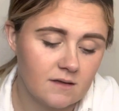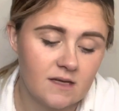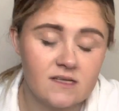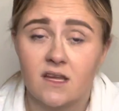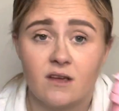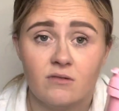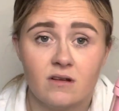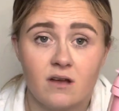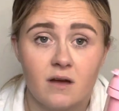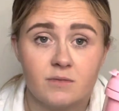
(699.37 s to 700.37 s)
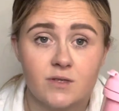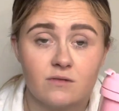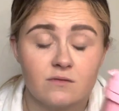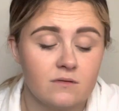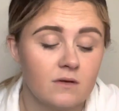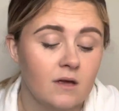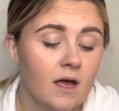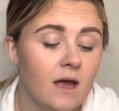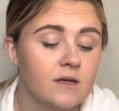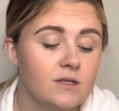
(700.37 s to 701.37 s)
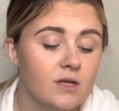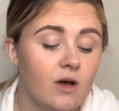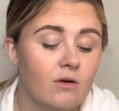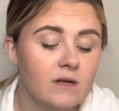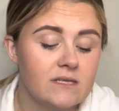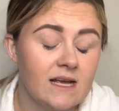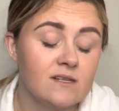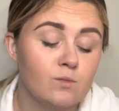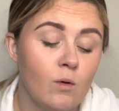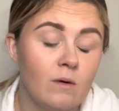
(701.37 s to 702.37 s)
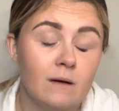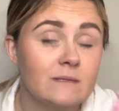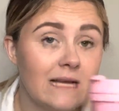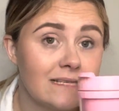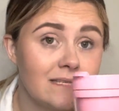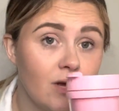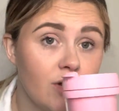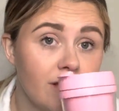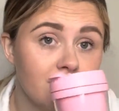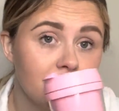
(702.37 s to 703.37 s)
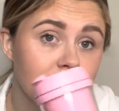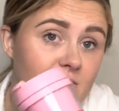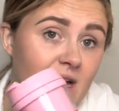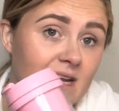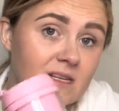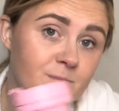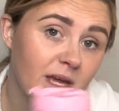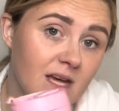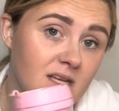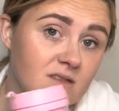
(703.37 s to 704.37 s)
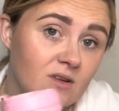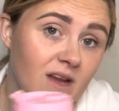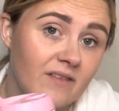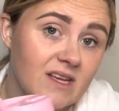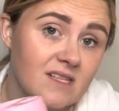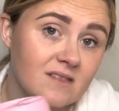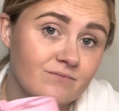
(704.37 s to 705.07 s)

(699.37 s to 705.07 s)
it's a cute little cup too. So it says woke up sassy on it. And it's pink. So I love it.